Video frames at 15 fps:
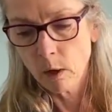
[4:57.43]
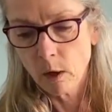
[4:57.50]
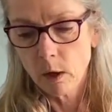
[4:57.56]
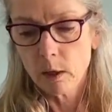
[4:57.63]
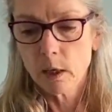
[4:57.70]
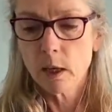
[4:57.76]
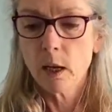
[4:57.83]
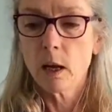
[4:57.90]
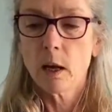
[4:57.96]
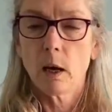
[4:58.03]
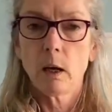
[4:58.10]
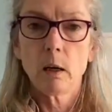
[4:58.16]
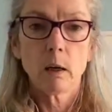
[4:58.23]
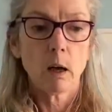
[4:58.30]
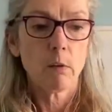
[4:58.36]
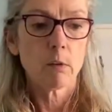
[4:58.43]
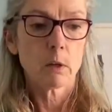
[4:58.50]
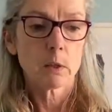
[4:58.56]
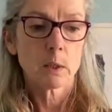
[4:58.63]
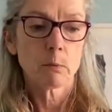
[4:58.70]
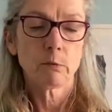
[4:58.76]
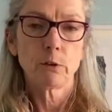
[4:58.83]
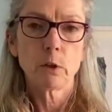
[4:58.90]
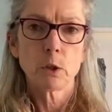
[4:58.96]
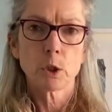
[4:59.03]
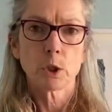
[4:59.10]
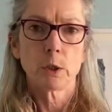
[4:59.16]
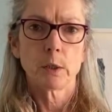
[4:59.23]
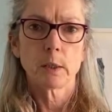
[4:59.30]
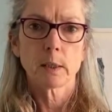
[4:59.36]
And here I've got some fruit
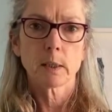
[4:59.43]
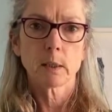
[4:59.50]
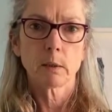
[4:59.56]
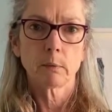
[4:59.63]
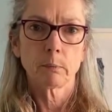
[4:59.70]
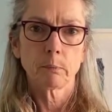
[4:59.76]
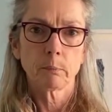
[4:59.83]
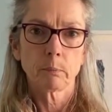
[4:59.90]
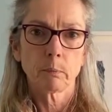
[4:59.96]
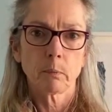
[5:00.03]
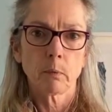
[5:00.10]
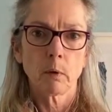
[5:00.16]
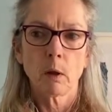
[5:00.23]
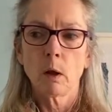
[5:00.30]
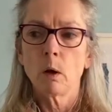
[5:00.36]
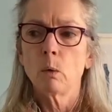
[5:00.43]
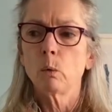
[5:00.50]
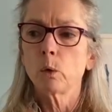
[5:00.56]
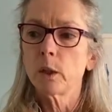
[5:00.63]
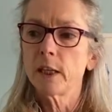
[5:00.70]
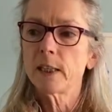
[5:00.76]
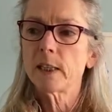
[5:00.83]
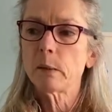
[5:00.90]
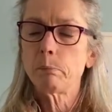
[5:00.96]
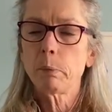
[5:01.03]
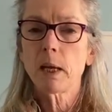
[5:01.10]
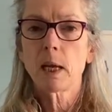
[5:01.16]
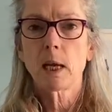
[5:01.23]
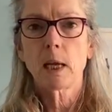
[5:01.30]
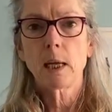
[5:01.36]
juice. Will this
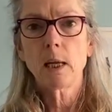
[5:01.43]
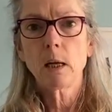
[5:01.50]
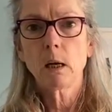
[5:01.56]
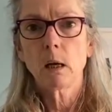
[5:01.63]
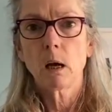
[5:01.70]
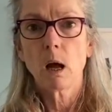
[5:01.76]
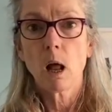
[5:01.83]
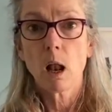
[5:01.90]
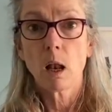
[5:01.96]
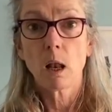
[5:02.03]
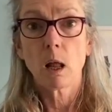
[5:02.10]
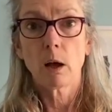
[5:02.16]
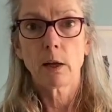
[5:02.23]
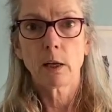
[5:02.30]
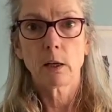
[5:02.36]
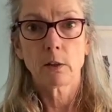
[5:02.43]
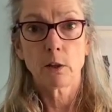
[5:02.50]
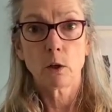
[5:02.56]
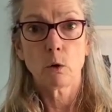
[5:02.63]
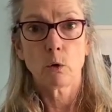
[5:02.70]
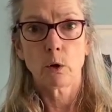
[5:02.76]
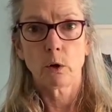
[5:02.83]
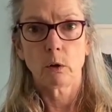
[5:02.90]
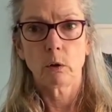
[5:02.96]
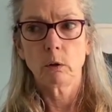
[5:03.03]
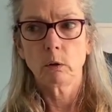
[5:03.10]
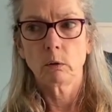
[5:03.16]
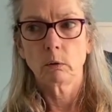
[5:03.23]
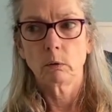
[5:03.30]
be like the oil,